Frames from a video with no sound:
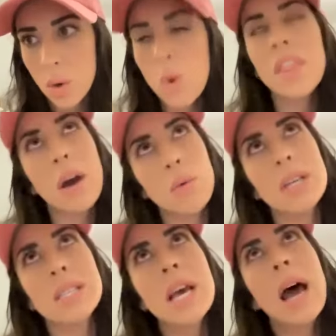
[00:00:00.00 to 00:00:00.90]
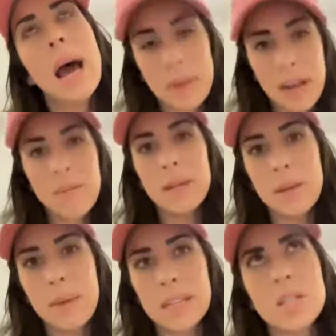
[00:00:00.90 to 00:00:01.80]
Well, that was, I mean, I've been
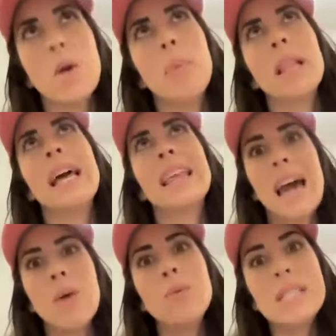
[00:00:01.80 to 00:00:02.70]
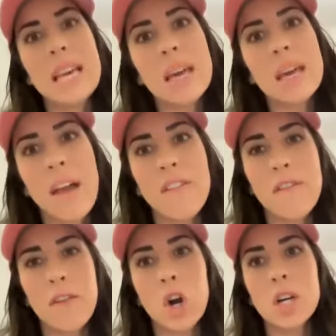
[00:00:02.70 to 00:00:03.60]
to Mexico, but like that was like my
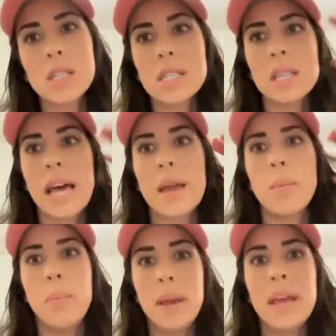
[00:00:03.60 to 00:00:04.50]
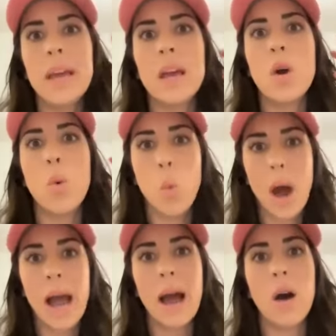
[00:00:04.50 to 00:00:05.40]
first like big
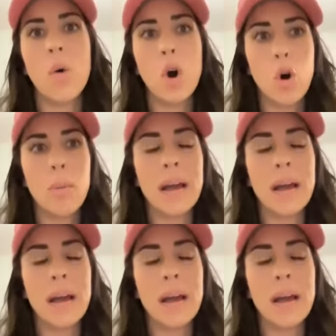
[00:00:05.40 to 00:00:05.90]
wow. Oh